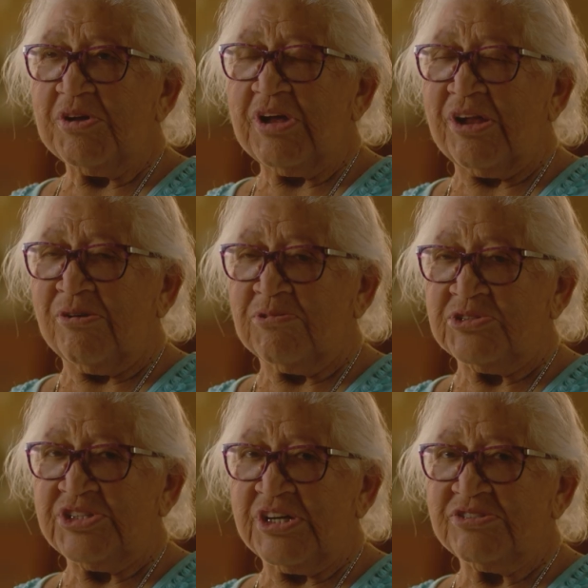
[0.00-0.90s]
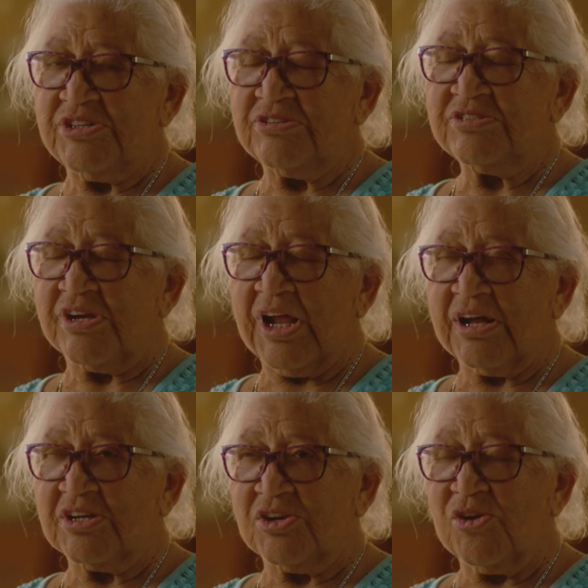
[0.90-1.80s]
I know Jess used to
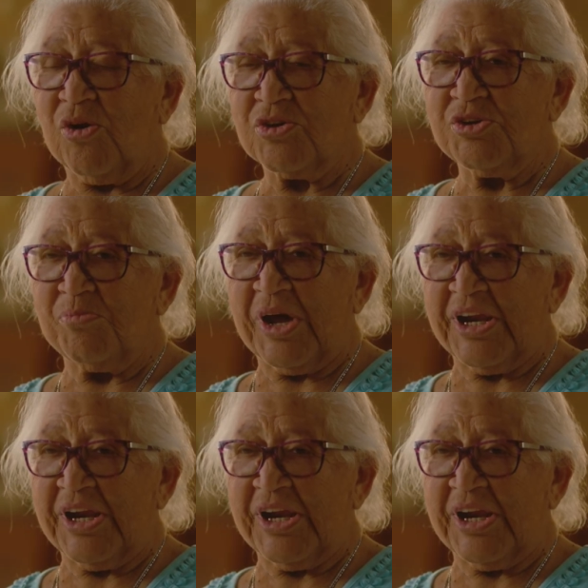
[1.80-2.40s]
like to talk to my